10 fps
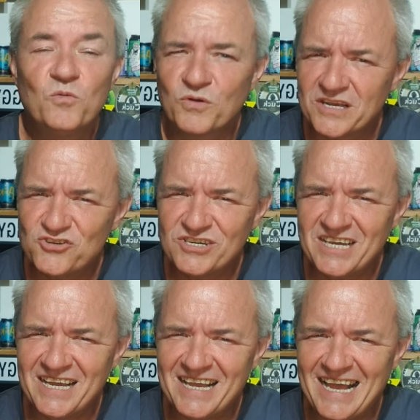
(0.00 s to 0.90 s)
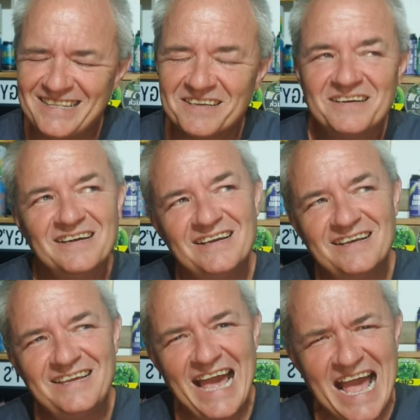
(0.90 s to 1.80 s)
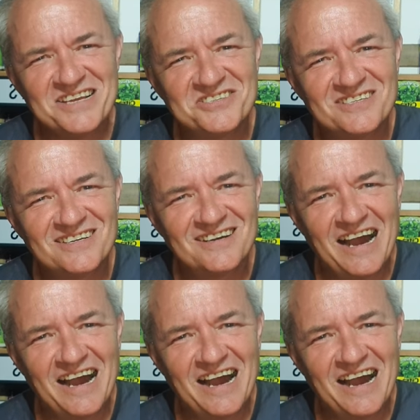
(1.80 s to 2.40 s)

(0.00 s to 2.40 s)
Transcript: Would I drink it again? Yes.